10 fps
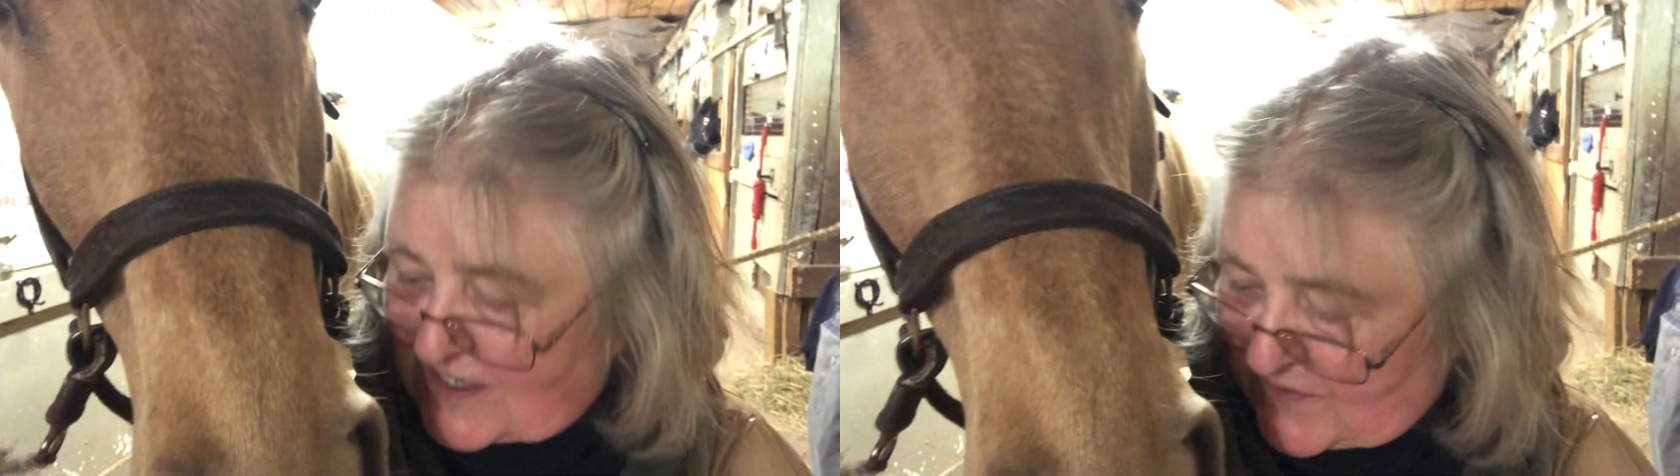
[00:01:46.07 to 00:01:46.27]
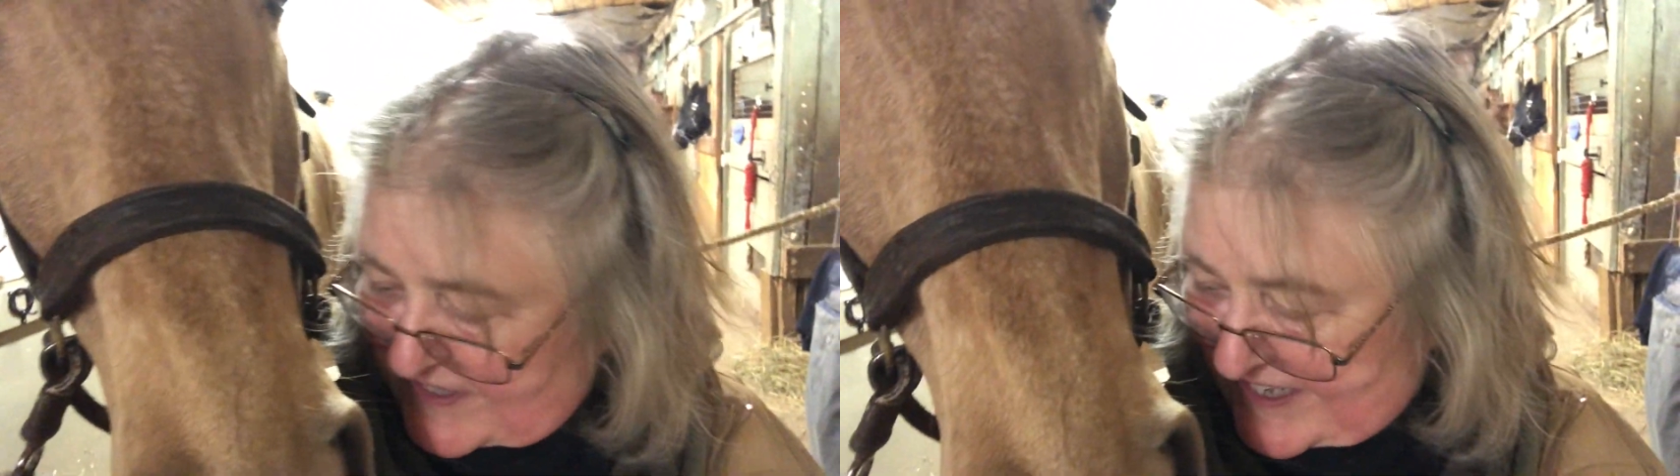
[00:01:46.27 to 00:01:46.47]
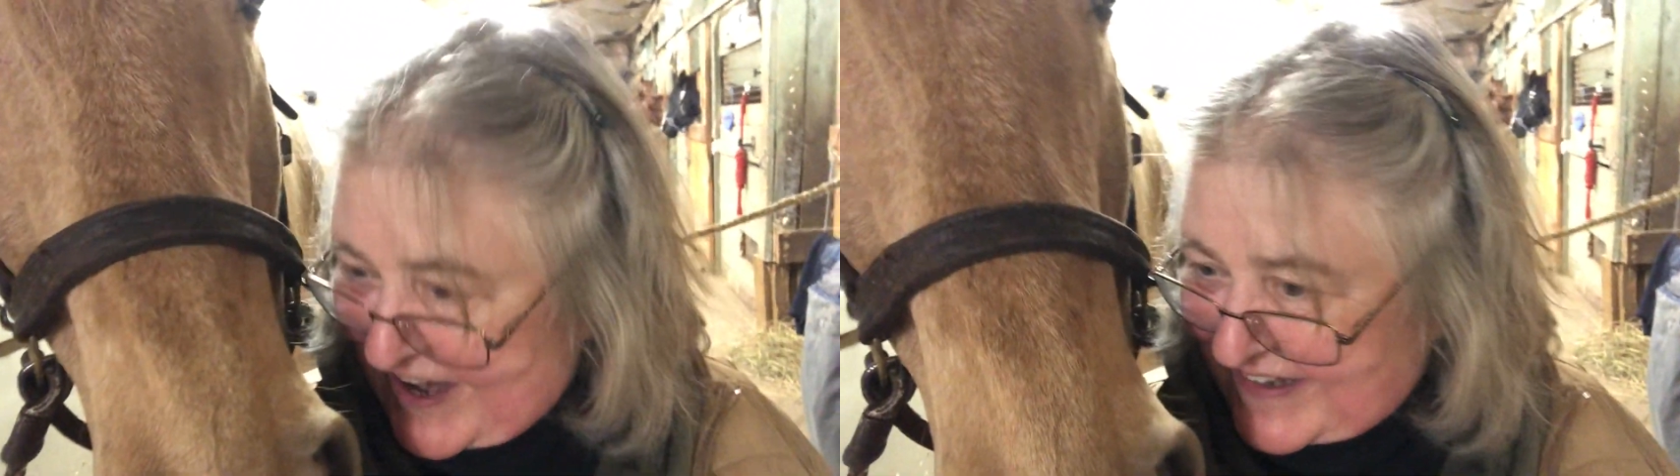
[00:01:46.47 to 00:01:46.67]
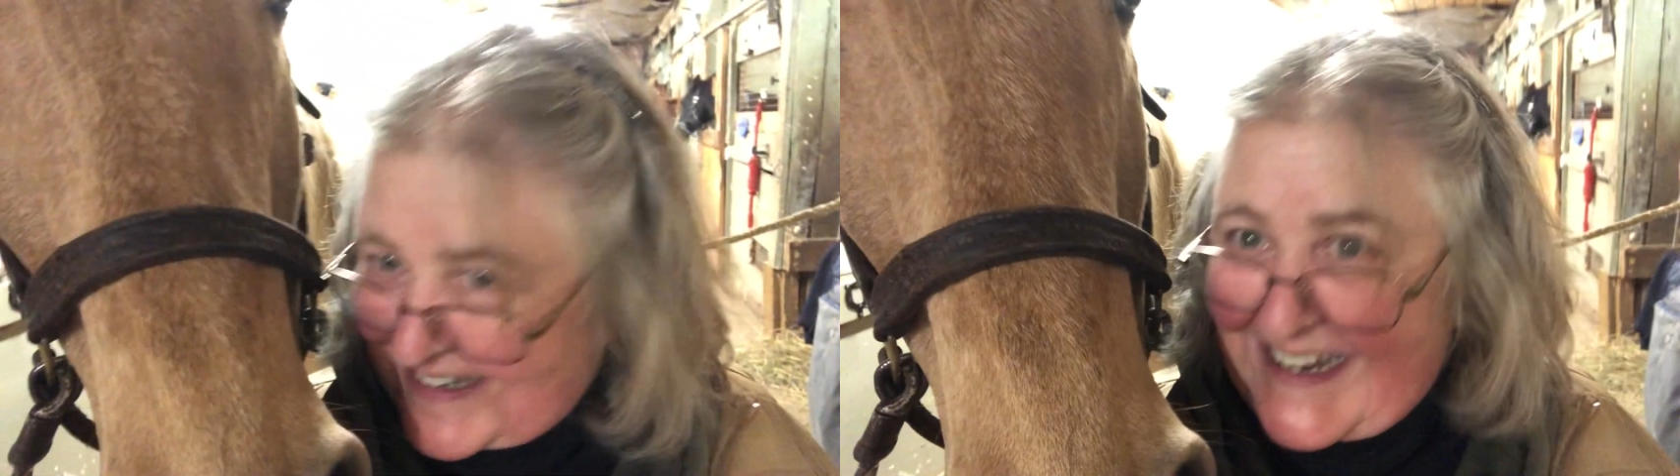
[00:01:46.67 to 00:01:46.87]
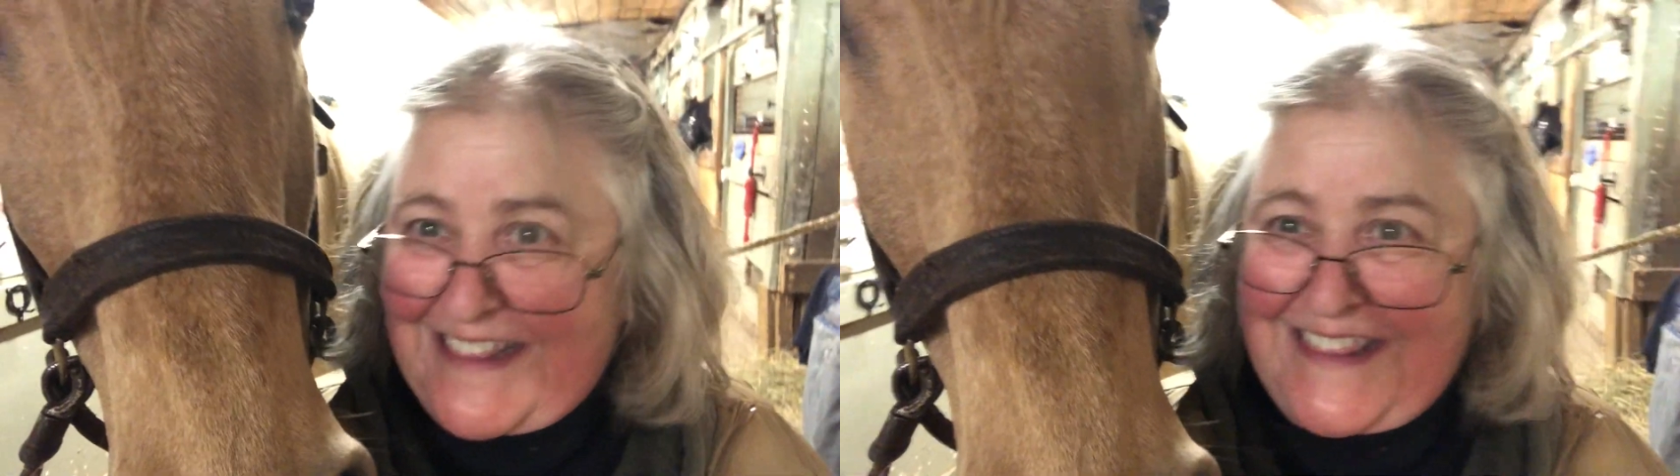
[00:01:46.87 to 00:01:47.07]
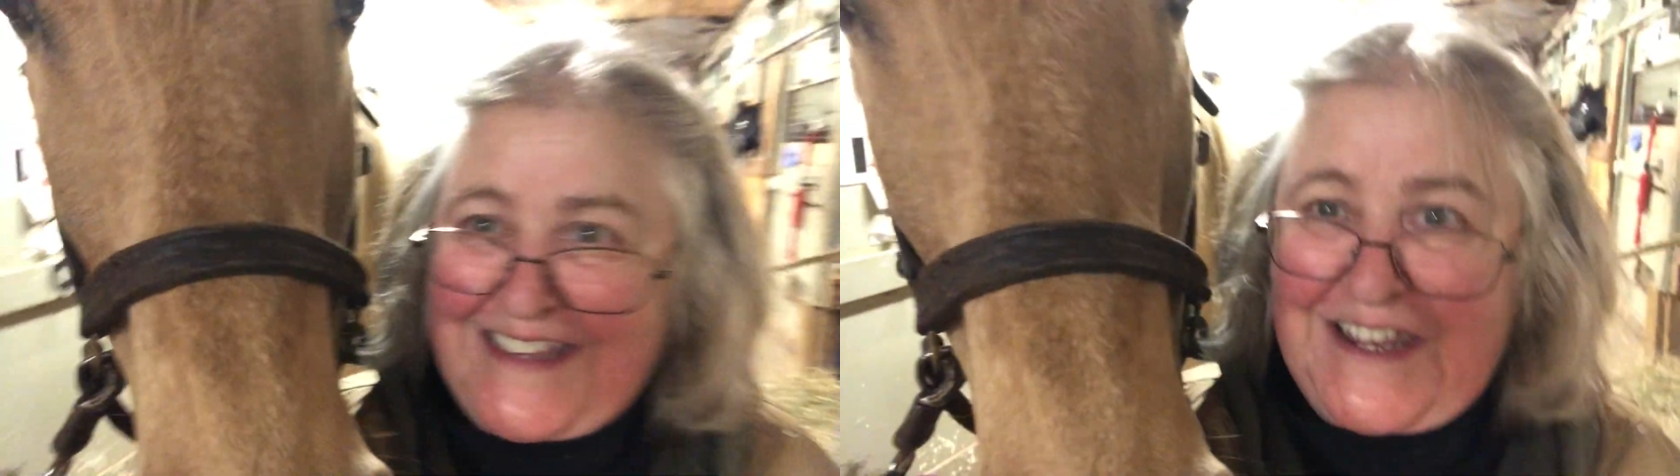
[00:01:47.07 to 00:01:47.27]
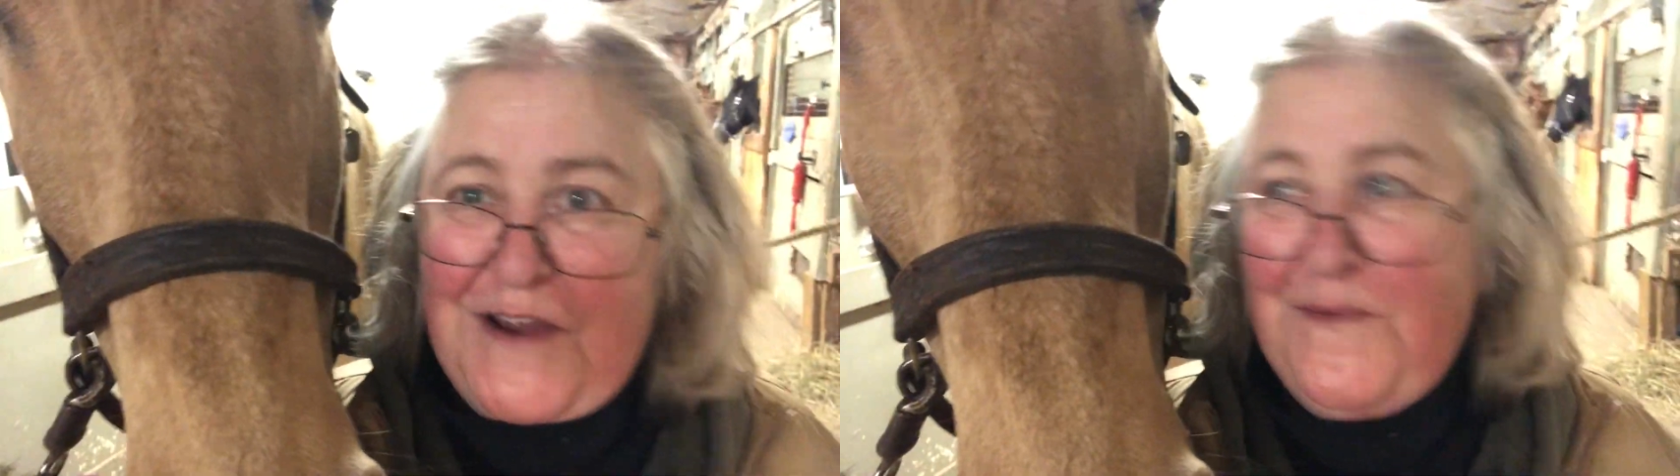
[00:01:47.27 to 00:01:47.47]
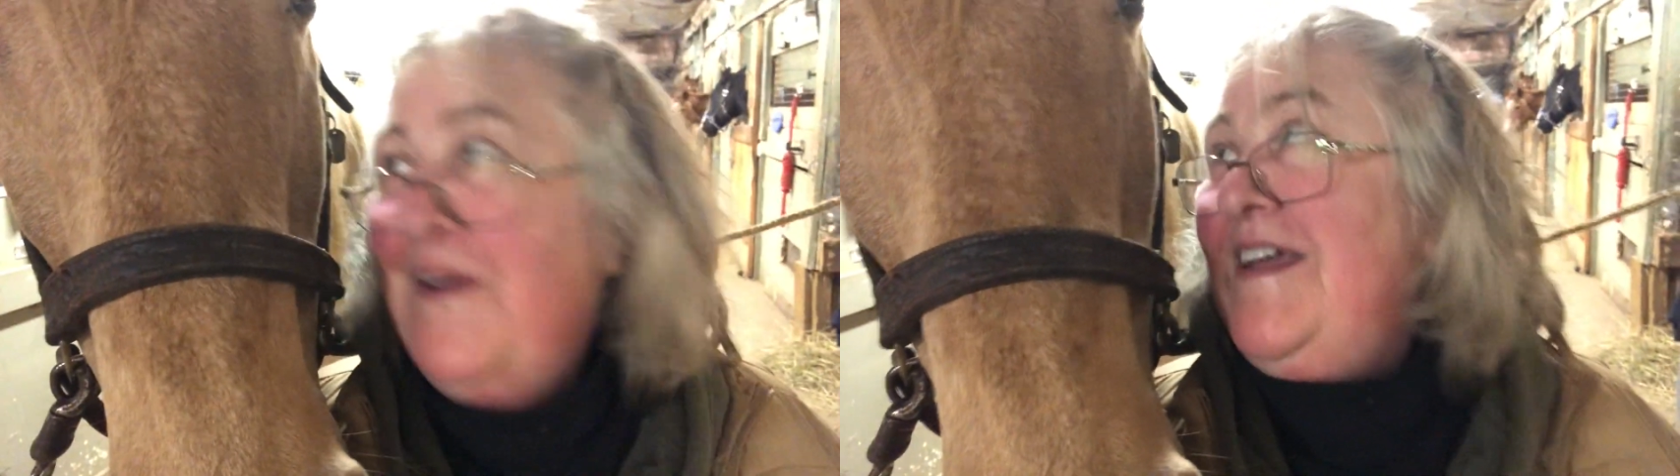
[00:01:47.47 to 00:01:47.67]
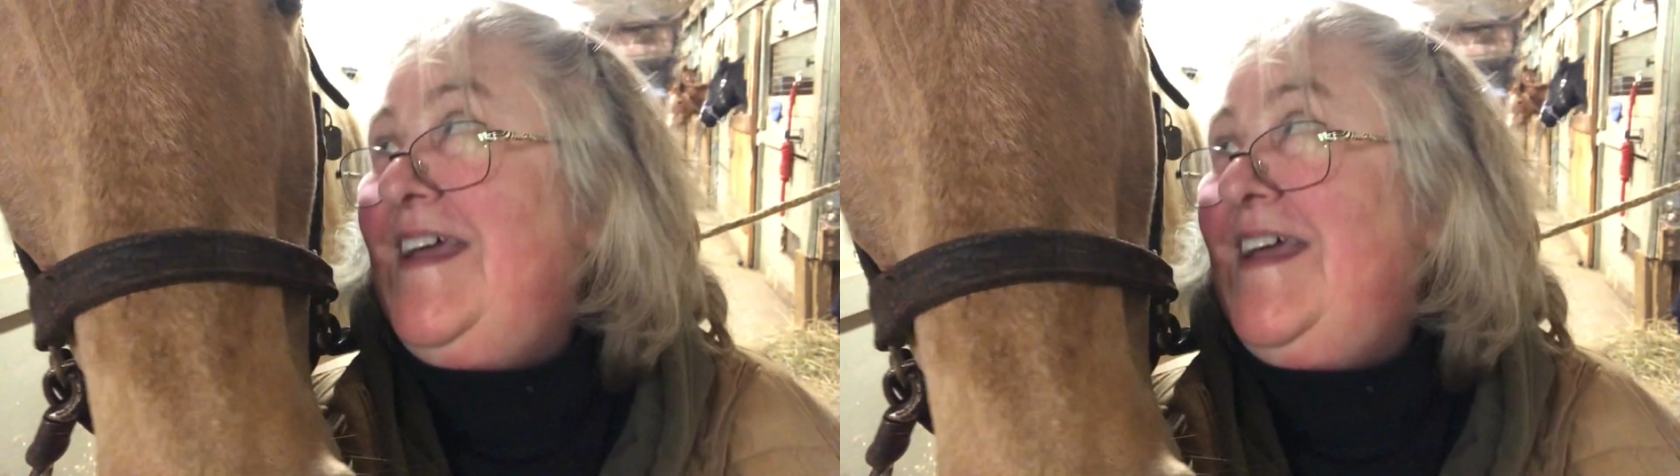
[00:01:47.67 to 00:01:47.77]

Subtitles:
he was scared to death of the camera,